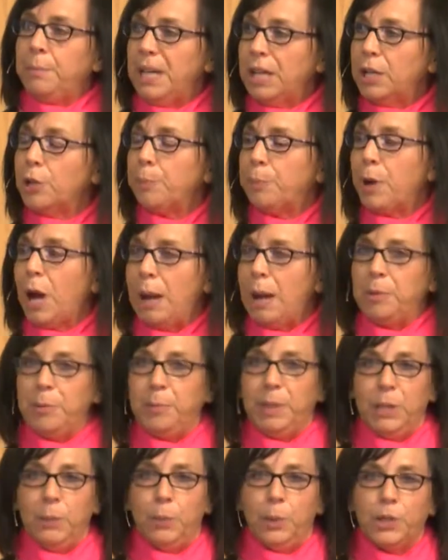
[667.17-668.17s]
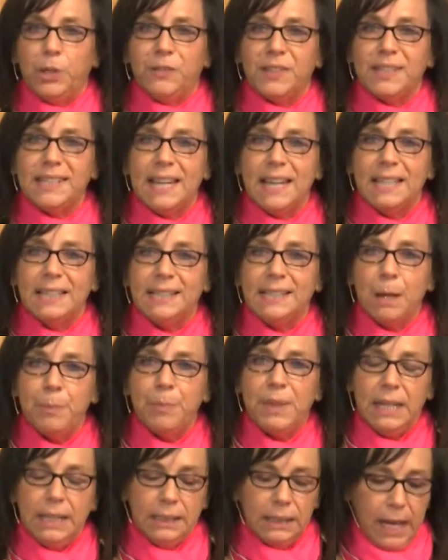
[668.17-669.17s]
Peter probably would have said
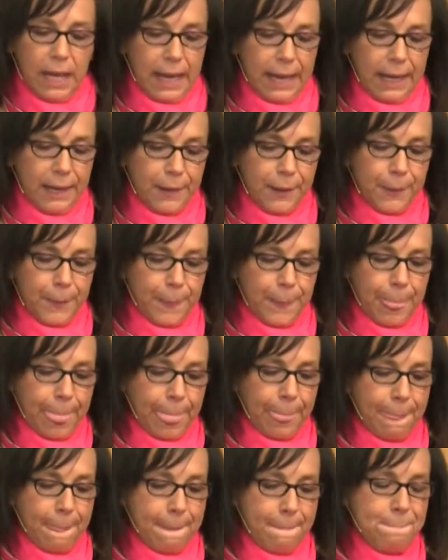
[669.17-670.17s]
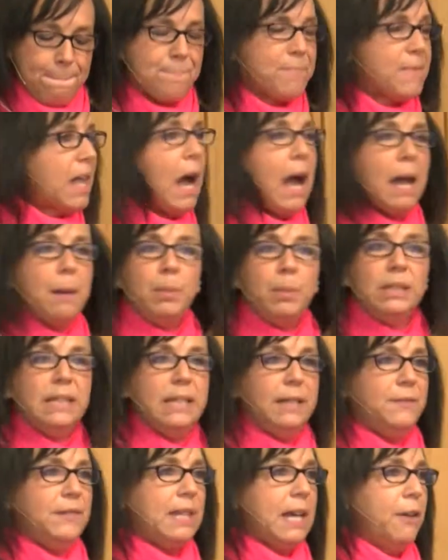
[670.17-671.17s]
something like, "I
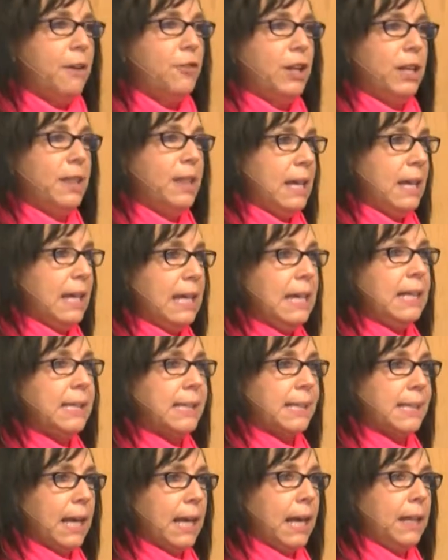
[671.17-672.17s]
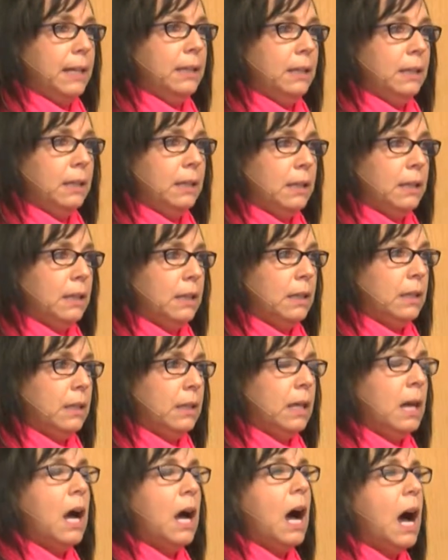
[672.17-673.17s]
believed everything he said.
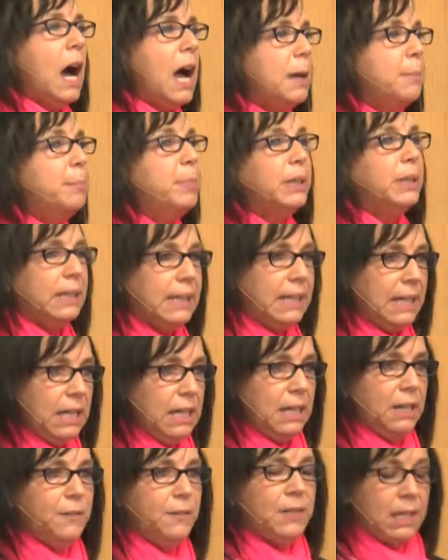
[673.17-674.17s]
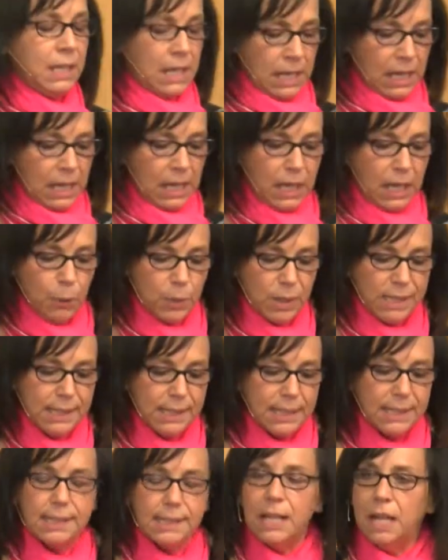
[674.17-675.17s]
I believed he was
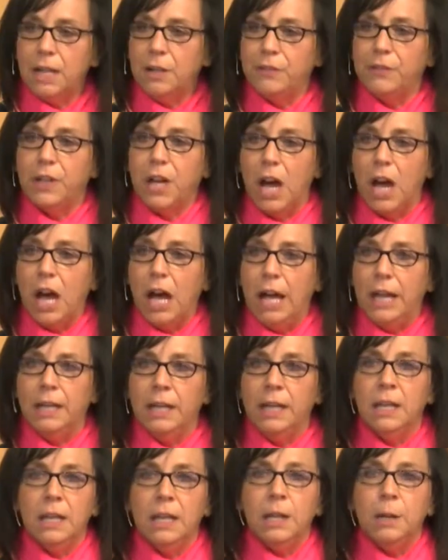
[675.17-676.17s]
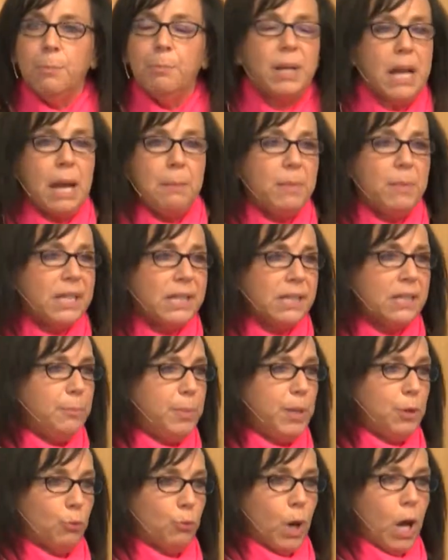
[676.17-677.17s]
the Son of God, but I must
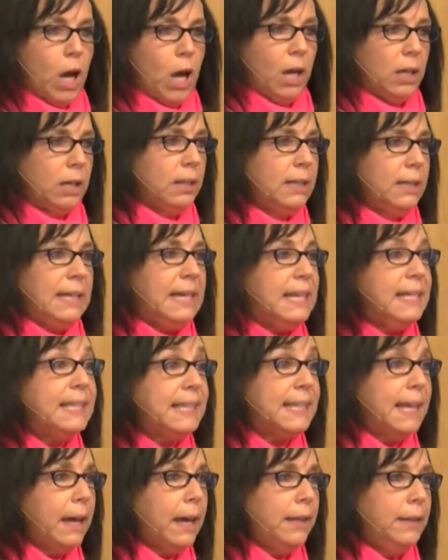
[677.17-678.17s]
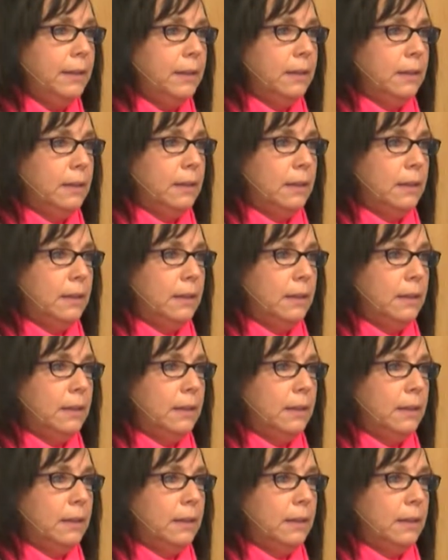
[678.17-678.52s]
have been wrong. He's dead."